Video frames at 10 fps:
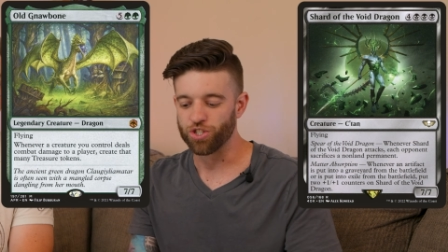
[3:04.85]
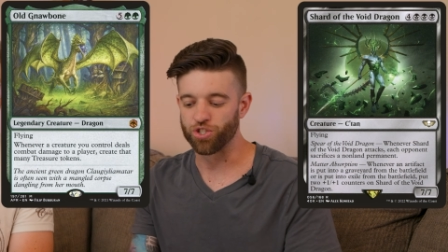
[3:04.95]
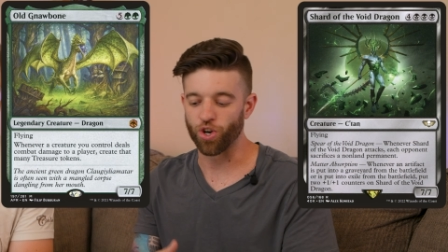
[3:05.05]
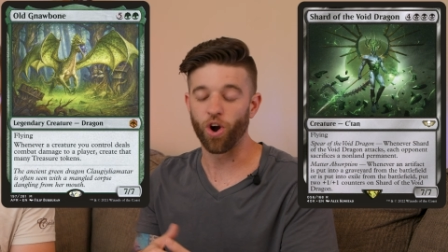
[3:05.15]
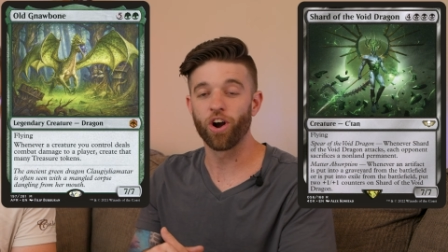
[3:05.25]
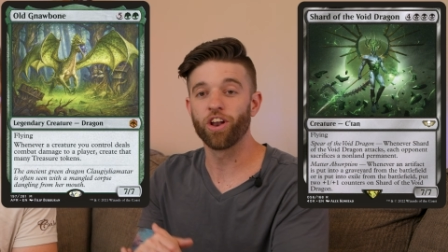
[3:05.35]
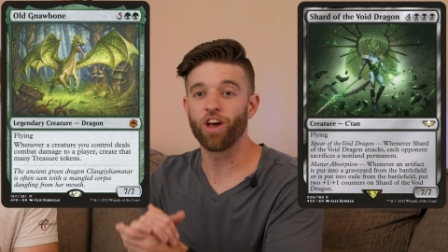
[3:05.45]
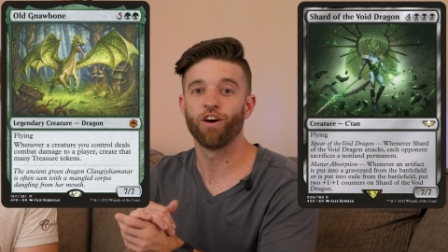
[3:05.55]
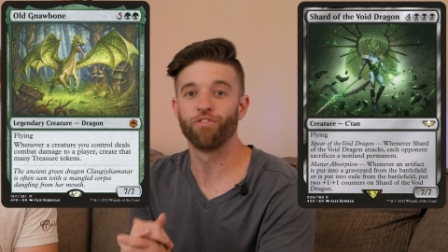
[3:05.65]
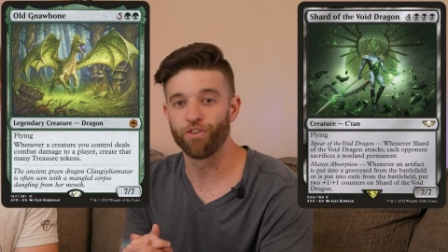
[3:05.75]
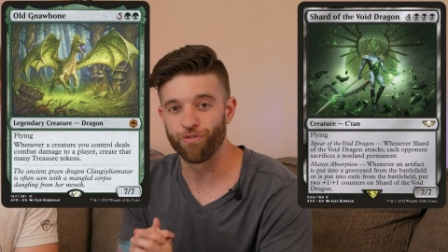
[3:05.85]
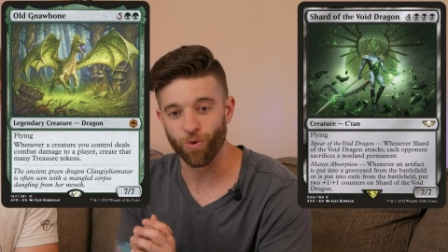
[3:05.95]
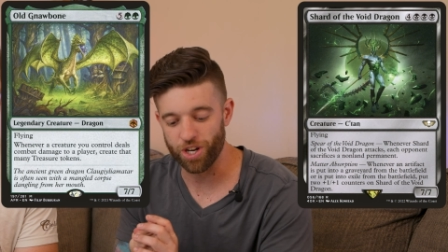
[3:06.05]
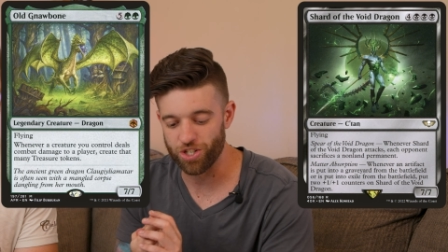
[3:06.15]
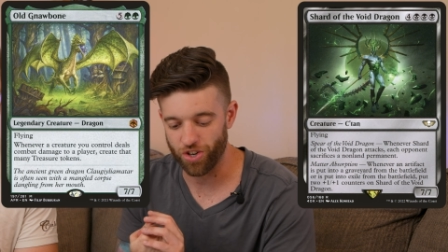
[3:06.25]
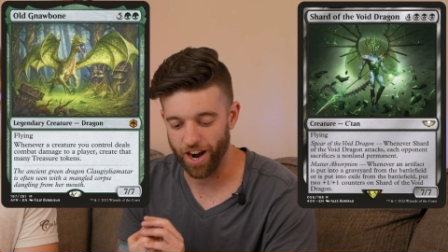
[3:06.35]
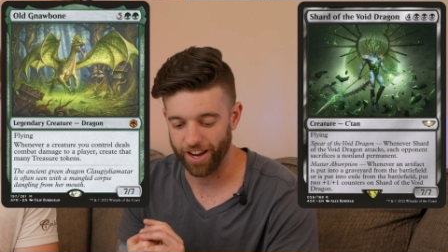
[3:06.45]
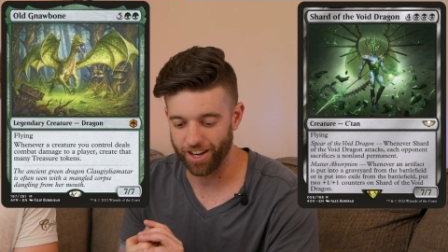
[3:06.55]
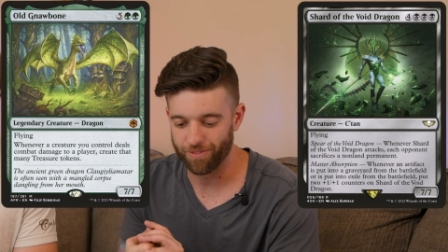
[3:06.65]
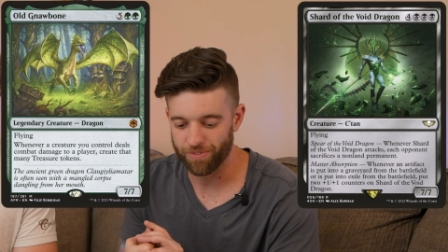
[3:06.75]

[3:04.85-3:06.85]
Shard of the Void Dragon,